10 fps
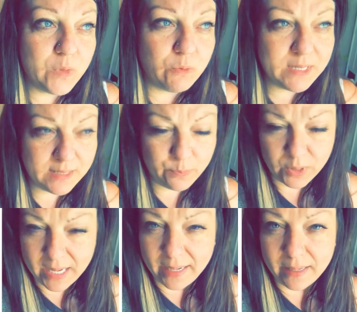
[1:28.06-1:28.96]

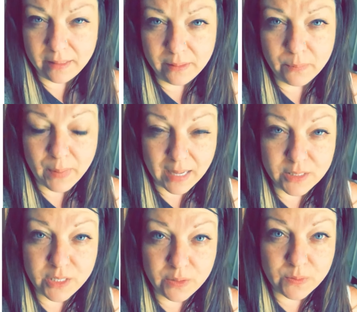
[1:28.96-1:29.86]
reciprocated back
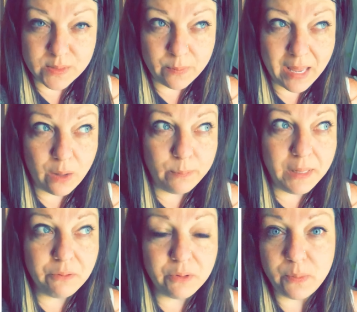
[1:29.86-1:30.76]
to you, somehow
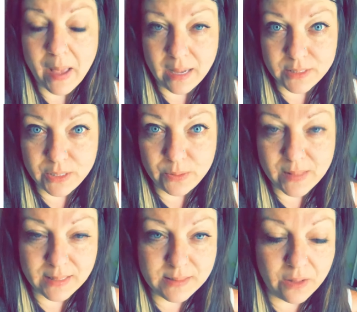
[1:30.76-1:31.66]
mirrored back to you,
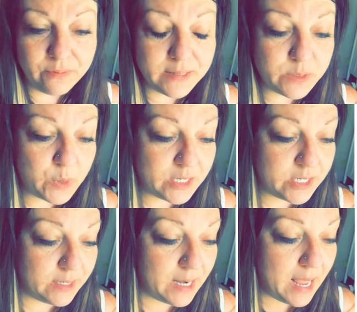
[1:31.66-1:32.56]
that
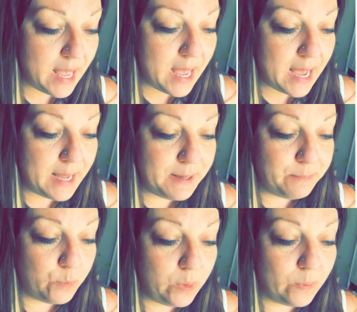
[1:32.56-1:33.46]
self-expression.
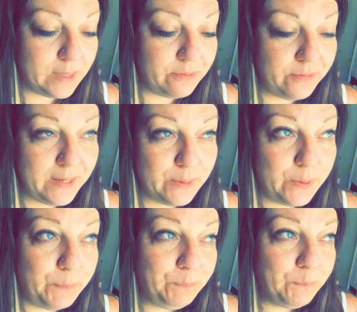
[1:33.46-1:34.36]
We want to
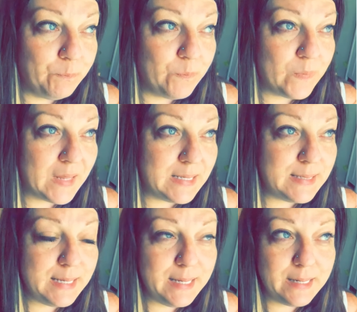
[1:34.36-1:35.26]
feel
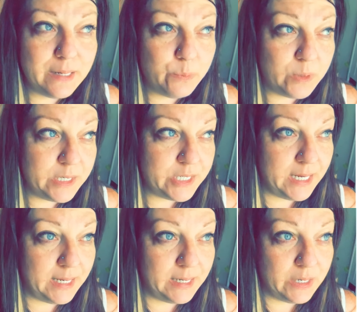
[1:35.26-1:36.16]
seen and
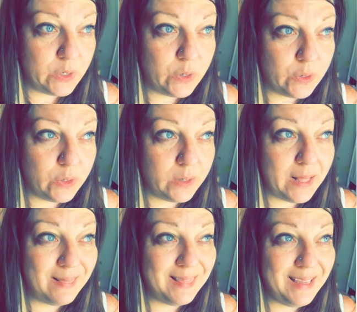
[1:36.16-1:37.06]
appreciated and heard.
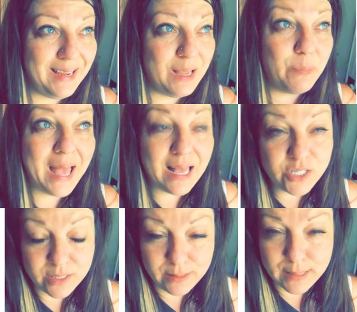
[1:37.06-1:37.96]
The
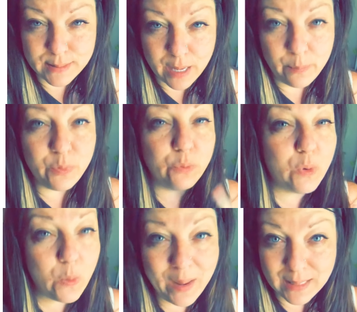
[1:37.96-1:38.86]
passion is up, the
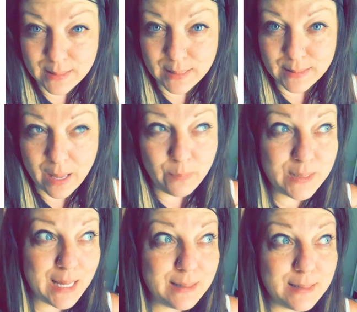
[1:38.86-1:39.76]
romance is up.
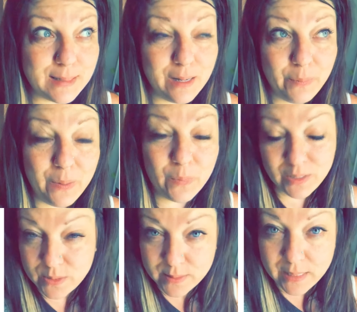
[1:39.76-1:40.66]
Sex is going to be much
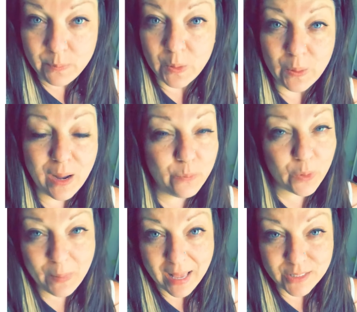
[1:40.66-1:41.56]
steamier and
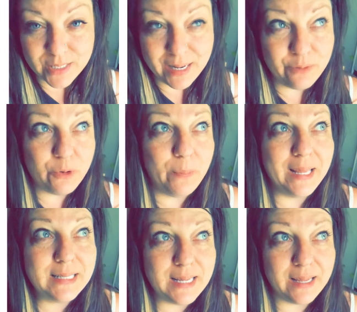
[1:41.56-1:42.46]
more passionate and
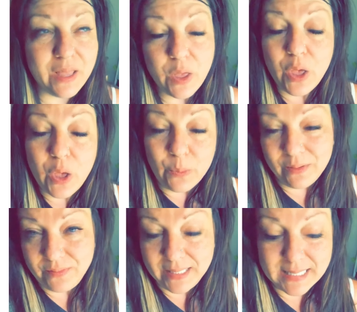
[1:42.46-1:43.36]
romantic
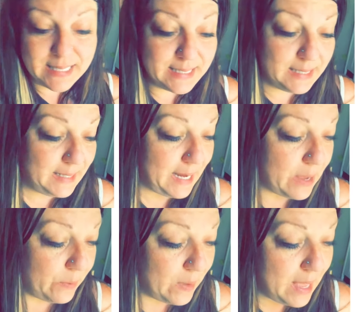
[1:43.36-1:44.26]
when Venus is in
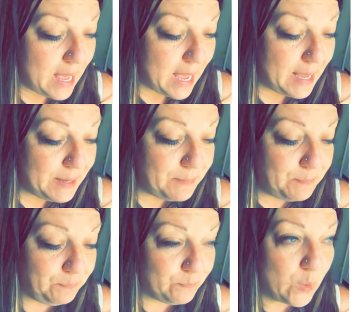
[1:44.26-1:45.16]
Leo.
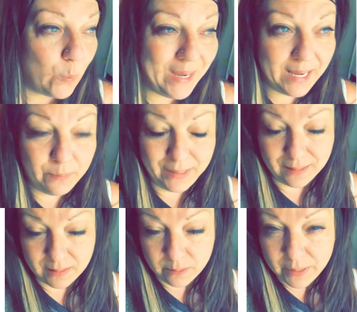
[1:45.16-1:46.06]
We can be a
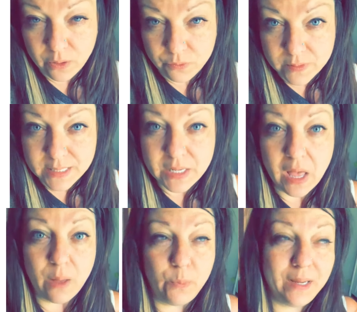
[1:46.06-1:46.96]
little bit over the
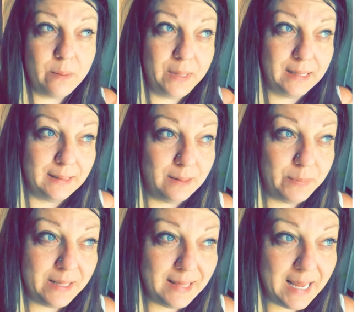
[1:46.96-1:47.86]
top, we can be a little
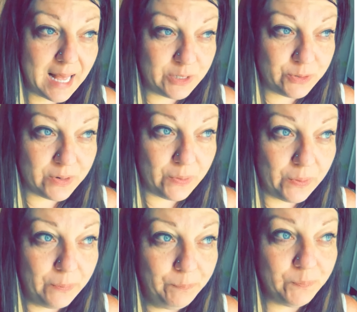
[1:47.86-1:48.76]
bit
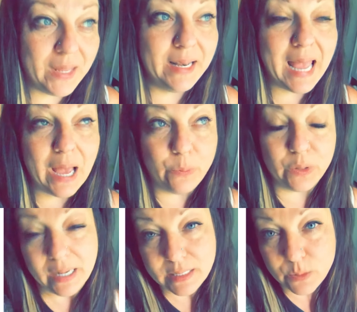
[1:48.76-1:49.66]
theatrical in
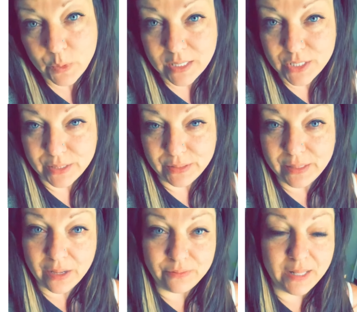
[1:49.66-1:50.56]
our expression
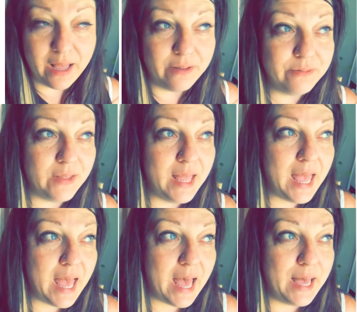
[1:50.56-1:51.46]
of love,
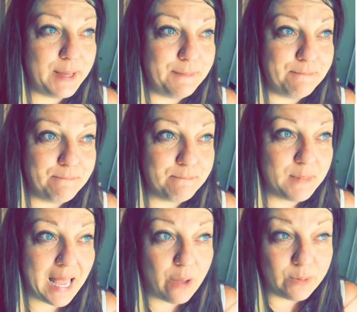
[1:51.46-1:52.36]

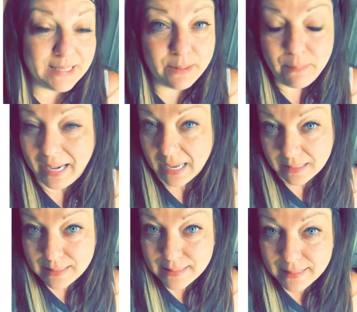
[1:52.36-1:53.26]
our
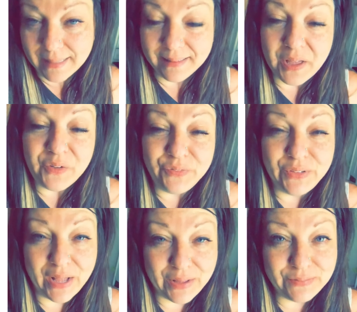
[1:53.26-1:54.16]
demands of
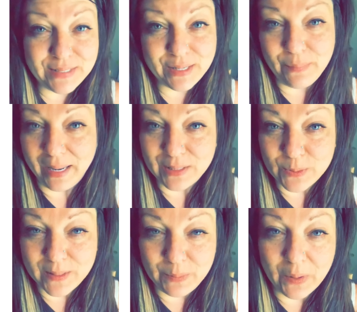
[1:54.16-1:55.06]
love and demands
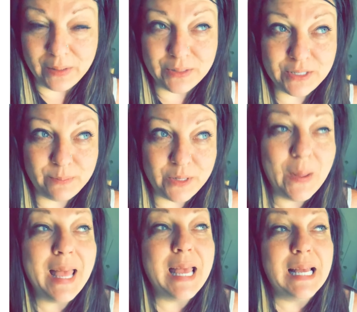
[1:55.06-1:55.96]
within partnership too.
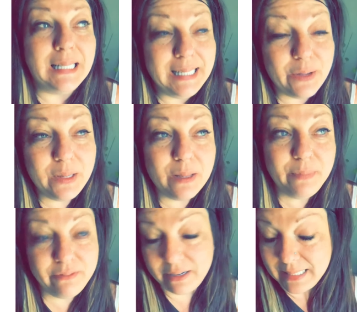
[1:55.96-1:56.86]
Leo can
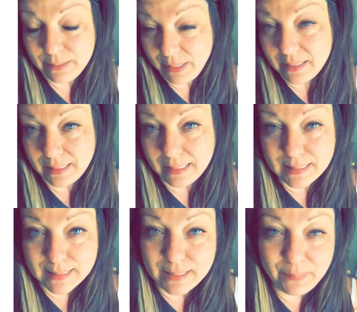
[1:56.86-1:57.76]
be very demanding.
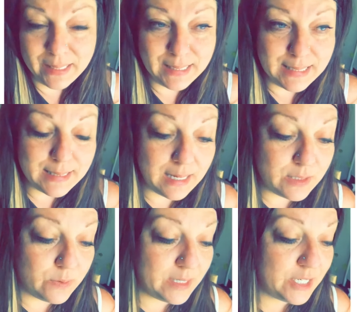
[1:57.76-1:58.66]
It's a demanding sign.
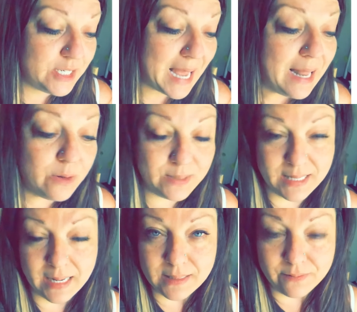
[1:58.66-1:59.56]
So the shadow
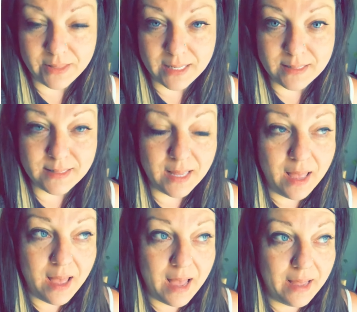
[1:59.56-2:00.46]
sides of this,
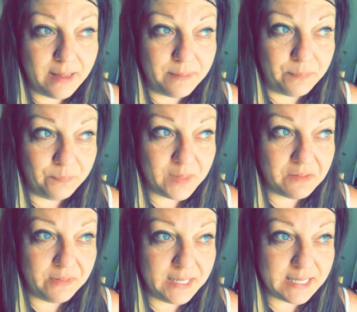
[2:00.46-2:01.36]

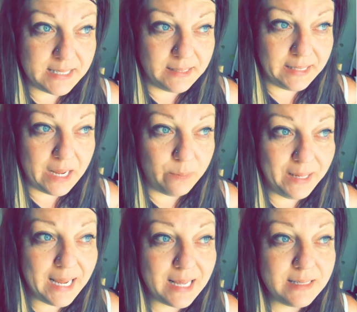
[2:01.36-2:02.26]
Venus and Leo,
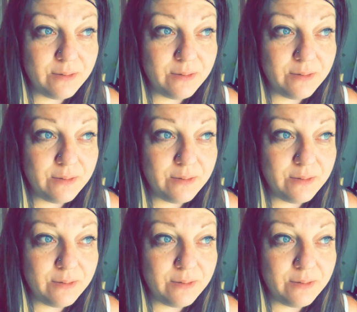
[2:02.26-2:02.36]
because